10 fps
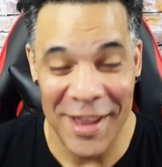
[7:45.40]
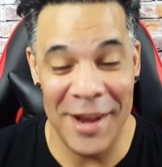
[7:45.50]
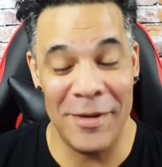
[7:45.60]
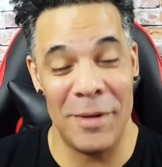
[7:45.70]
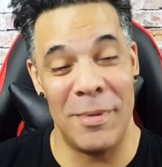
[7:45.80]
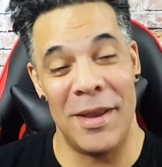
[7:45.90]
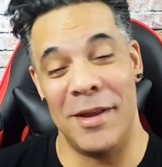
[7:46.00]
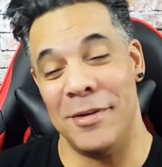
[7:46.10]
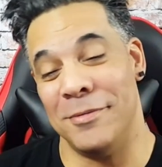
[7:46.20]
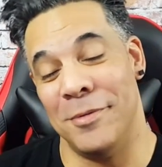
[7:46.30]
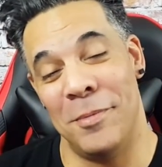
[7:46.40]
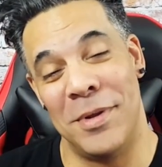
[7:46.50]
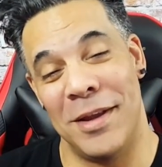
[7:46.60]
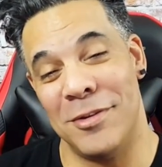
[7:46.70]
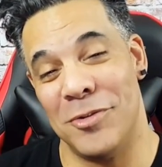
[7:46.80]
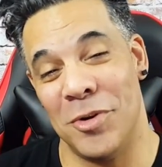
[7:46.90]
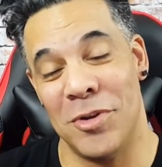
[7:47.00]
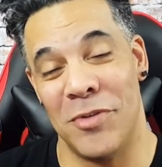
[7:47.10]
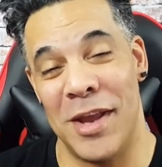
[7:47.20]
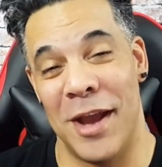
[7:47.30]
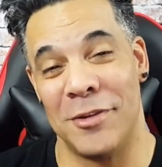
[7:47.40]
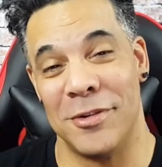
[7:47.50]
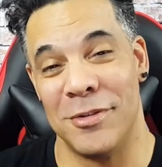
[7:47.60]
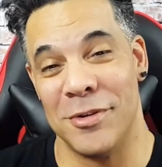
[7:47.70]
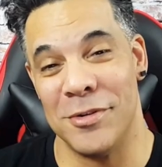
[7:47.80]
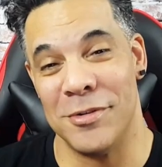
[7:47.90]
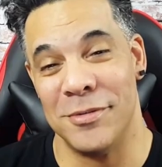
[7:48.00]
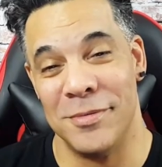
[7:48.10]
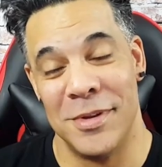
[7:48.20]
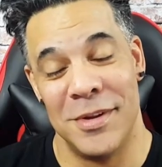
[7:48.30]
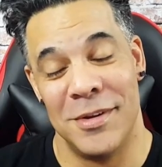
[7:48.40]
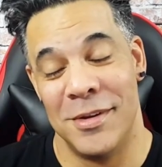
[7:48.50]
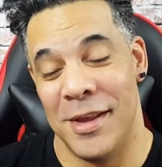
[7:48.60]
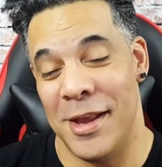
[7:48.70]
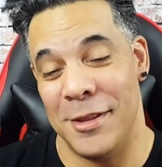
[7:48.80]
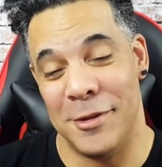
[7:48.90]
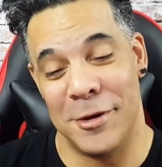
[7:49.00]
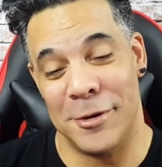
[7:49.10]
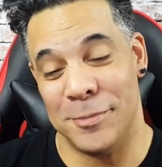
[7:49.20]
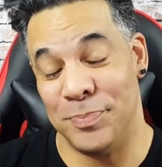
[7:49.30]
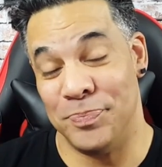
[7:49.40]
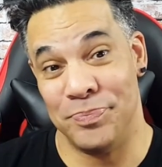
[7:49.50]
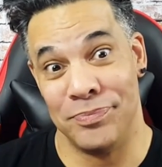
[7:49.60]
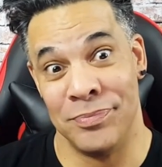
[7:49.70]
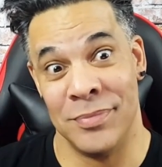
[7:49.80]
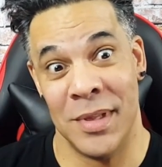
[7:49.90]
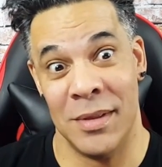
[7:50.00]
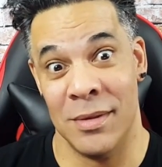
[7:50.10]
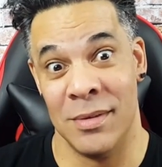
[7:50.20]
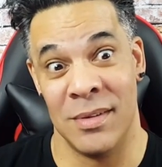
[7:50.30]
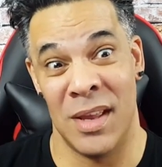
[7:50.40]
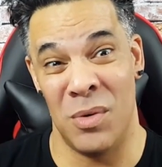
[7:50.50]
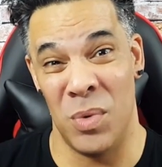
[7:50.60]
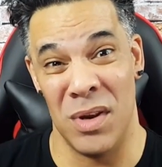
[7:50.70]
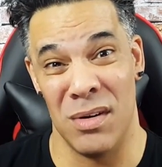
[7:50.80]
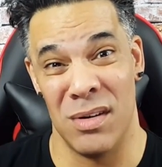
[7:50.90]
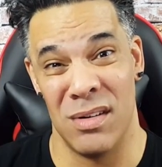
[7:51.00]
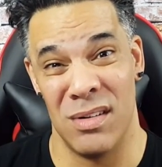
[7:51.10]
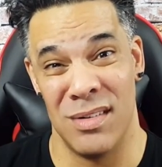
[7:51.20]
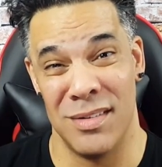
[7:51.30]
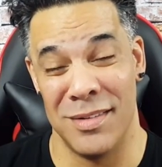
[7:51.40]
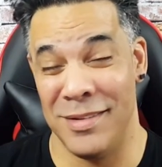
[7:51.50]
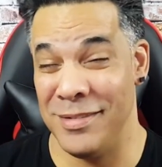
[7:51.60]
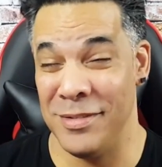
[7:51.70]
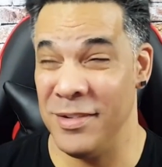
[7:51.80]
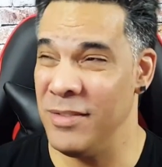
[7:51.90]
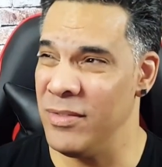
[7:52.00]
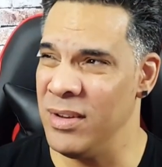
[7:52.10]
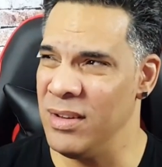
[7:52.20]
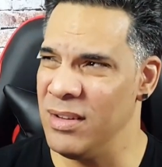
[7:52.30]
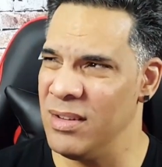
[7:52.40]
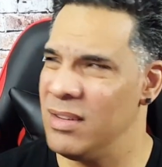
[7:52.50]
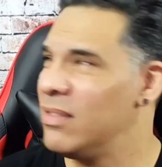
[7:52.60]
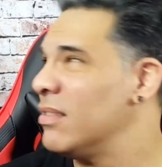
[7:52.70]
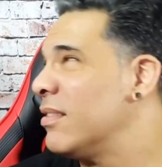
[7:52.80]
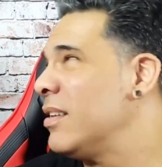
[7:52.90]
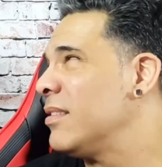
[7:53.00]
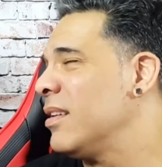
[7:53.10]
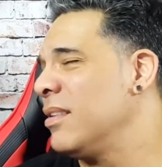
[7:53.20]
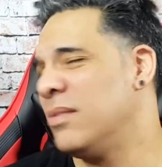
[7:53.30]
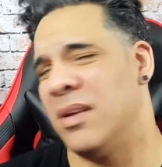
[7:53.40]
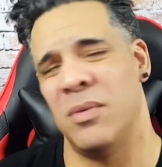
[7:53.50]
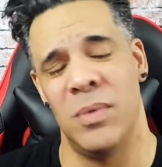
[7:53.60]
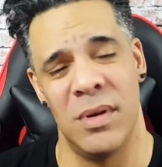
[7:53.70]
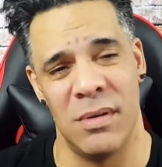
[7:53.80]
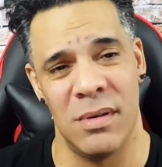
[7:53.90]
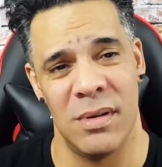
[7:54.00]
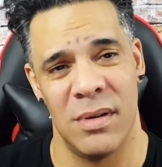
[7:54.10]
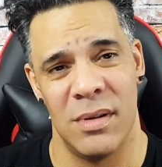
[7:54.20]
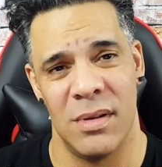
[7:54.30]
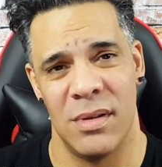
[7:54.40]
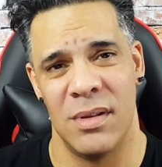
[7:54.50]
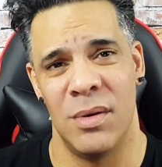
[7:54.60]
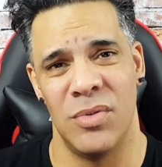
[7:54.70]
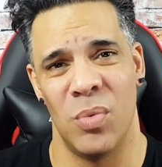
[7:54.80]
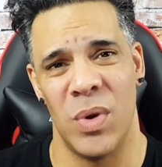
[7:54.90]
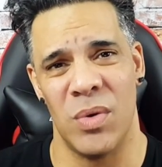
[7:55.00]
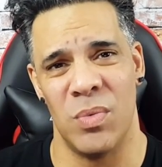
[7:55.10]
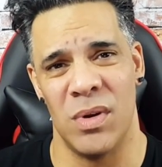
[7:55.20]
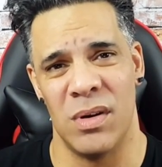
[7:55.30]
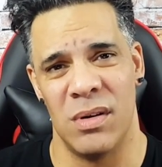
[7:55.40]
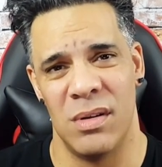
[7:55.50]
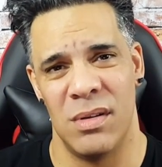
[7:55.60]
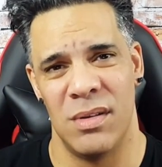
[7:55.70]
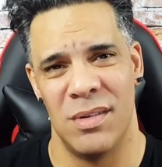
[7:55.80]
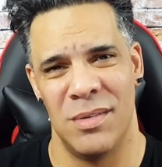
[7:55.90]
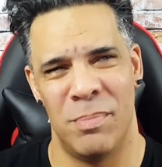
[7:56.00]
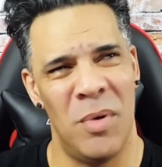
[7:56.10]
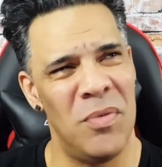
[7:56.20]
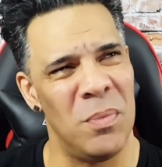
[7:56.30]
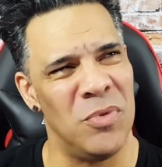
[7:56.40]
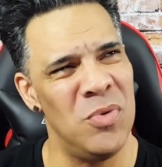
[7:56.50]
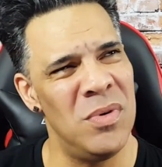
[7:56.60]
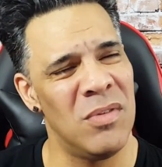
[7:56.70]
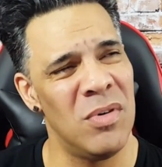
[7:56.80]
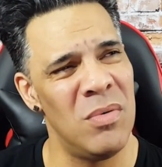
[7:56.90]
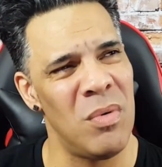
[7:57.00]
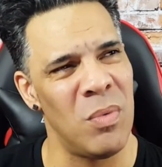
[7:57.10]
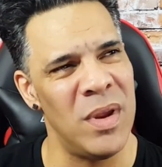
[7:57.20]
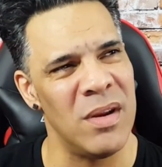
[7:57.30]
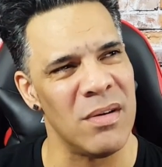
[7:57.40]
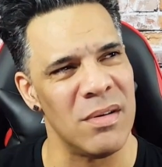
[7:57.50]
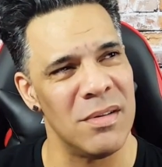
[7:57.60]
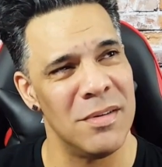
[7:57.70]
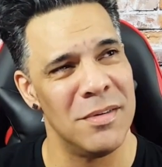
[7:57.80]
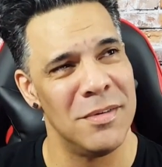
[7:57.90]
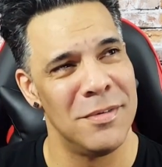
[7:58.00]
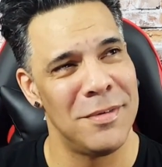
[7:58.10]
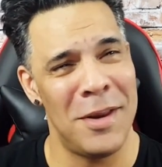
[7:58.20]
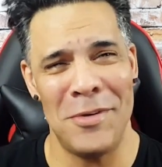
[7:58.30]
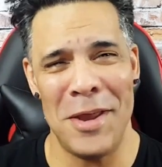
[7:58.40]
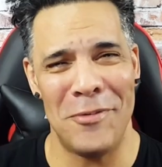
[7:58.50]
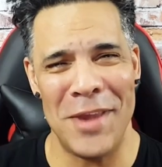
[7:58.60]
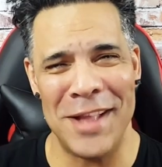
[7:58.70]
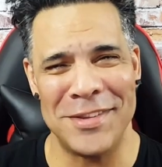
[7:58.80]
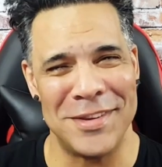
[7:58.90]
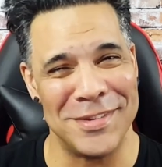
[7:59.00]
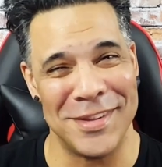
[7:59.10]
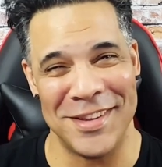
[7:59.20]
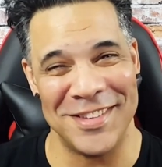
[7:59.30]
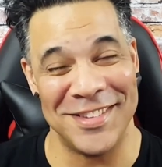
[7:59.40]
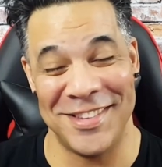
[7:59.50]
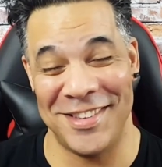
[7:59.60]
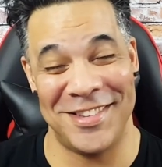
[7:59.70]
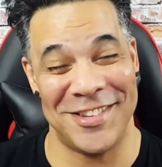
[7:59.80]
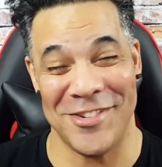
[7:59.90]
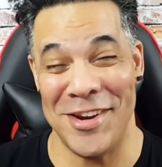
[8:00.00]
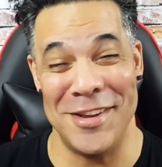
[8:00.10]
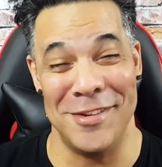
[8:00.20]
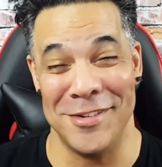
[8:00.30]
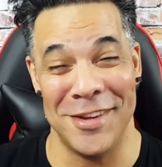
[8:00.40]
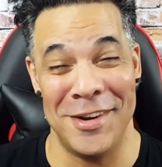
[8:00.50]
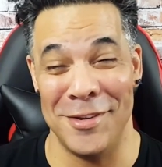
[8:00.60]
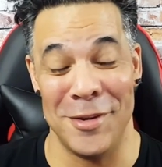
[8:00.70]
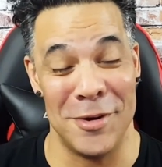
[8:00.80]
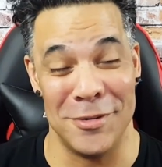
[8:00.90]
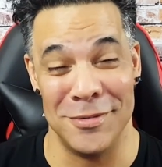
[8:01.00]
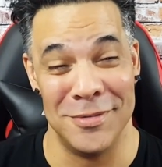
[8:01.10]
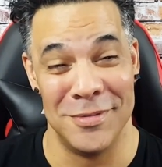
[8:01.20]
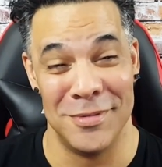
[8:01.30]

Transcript: Anyway, man. Hope you guys enjoyed the reaction, dude. And, it's kind of weird. Really? Right, Scully? That was kind of weird. That was a weird one. Both of them. Two in a row were weird. I don't know how to react to these things. This is strange. I don't know.